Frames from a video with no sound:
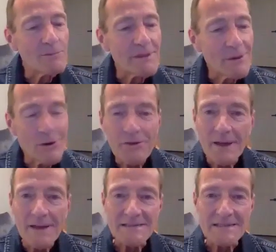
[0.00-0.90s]
the author
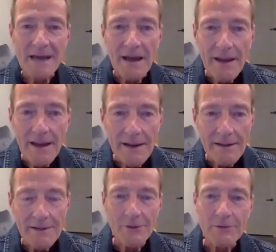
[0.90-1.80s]
gets
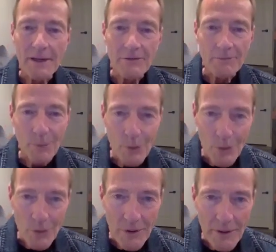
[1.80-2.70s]
tired, the author gets
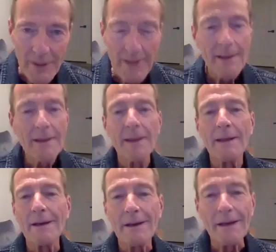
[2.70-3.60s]
bored,
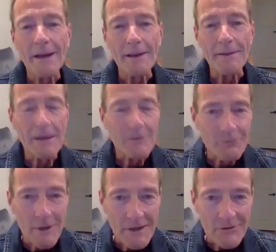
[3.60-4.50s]
it's
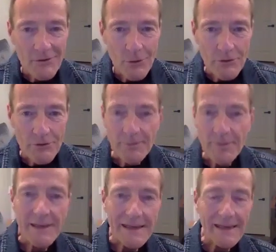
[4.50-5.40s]
run its course, but
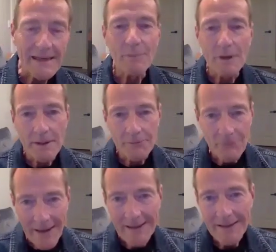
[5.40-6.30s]
they keep on
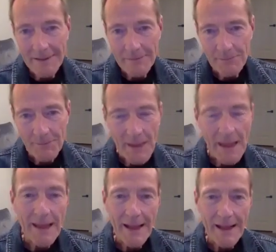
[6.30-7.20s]
writing them.
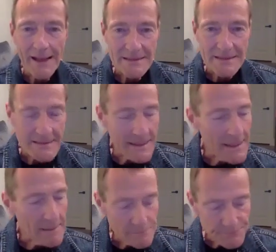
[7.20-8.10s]

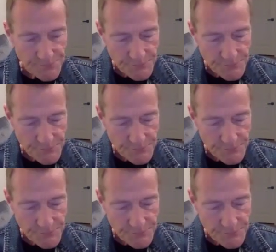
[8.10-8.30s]
And